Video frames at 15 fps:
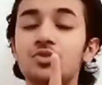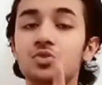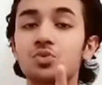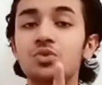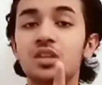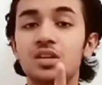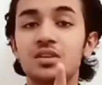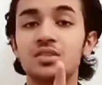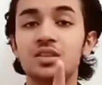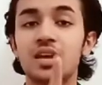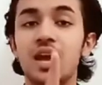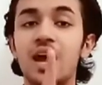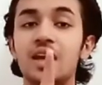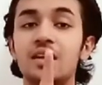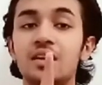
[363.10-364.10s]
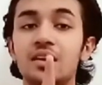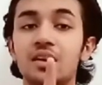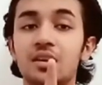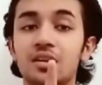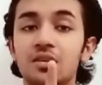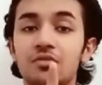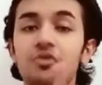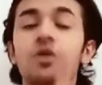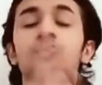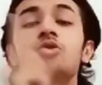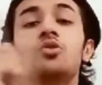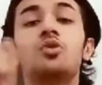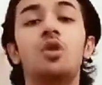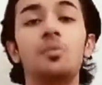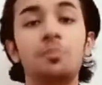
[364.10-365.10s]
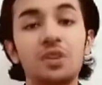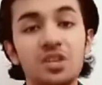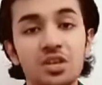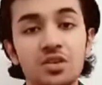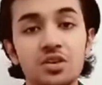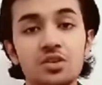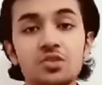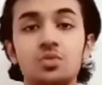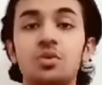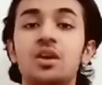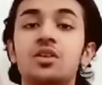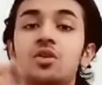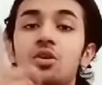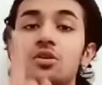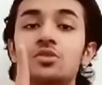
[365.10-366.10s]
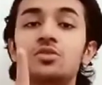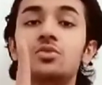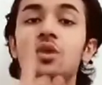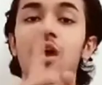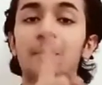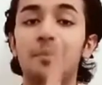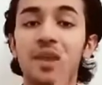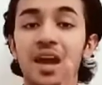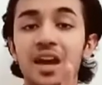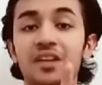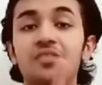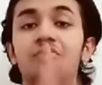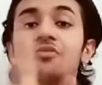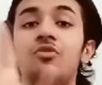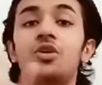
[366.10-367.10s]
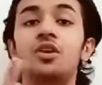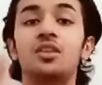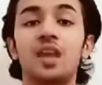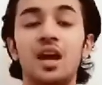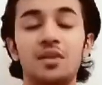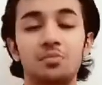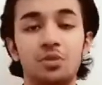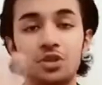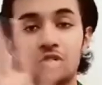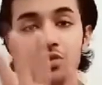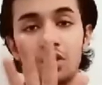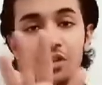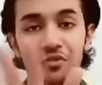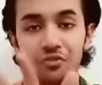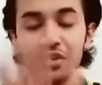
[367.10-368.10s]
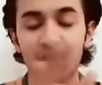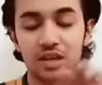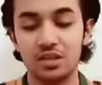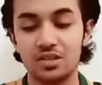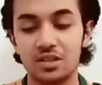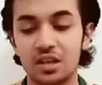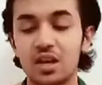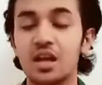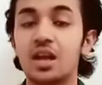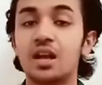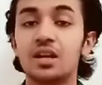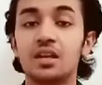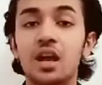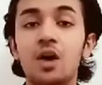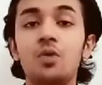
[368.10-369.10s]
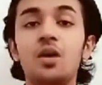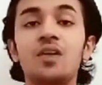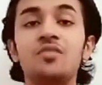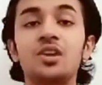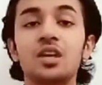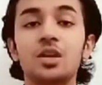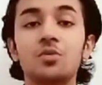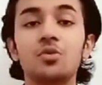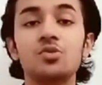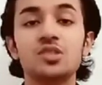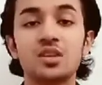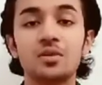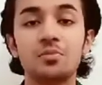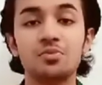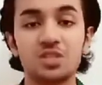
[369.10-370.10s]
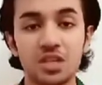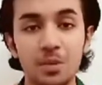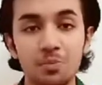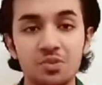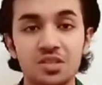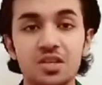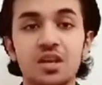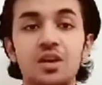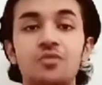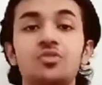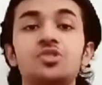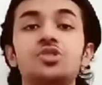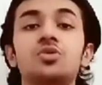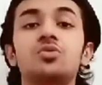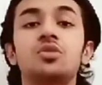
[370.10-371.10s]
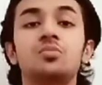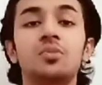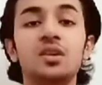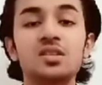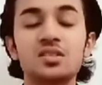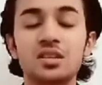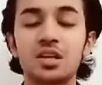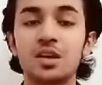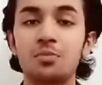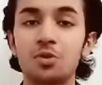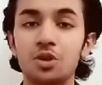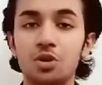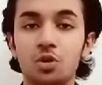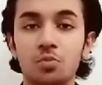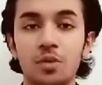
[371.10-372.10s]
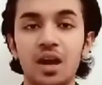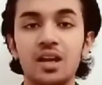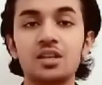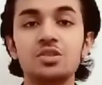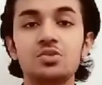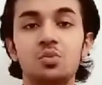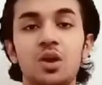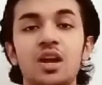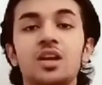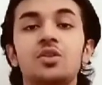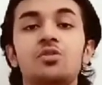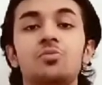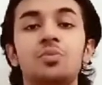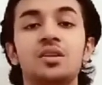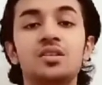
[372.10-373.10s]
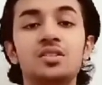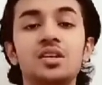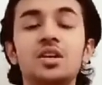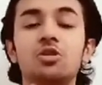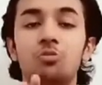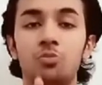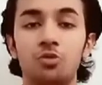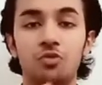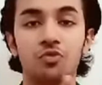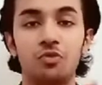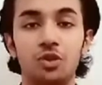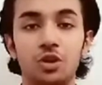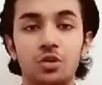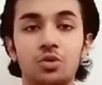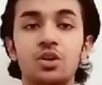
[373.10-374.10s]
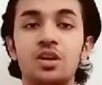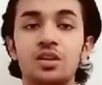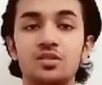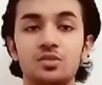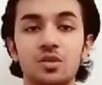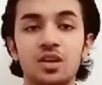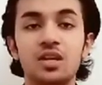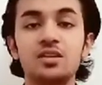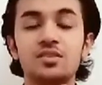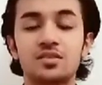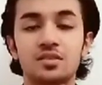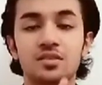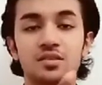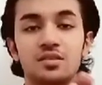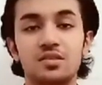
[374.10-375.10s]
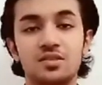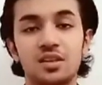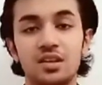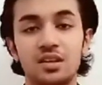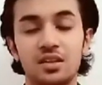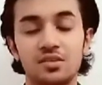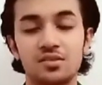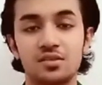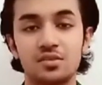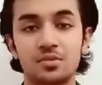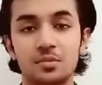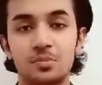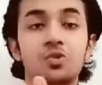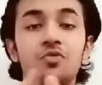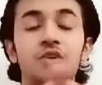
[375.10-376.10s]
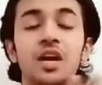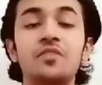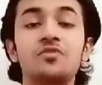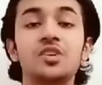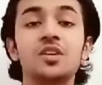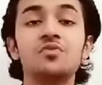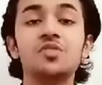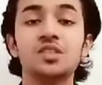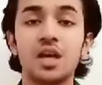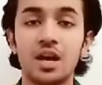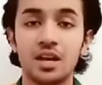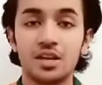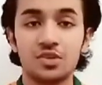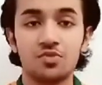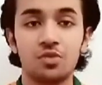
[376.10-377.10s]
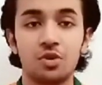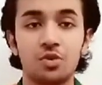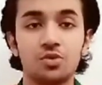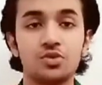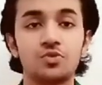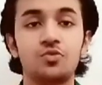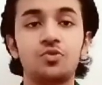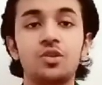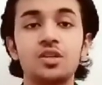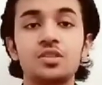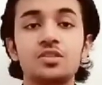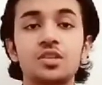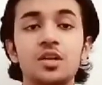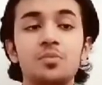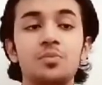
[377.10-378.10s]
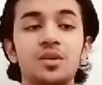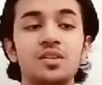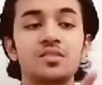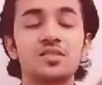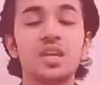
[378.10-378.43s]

students and from your competitors who had also applied for that particular field. Now I will give you some tips which you must keep in your mind while you are building your portfolio. So let's see this. 5 tips are as follows. First tip is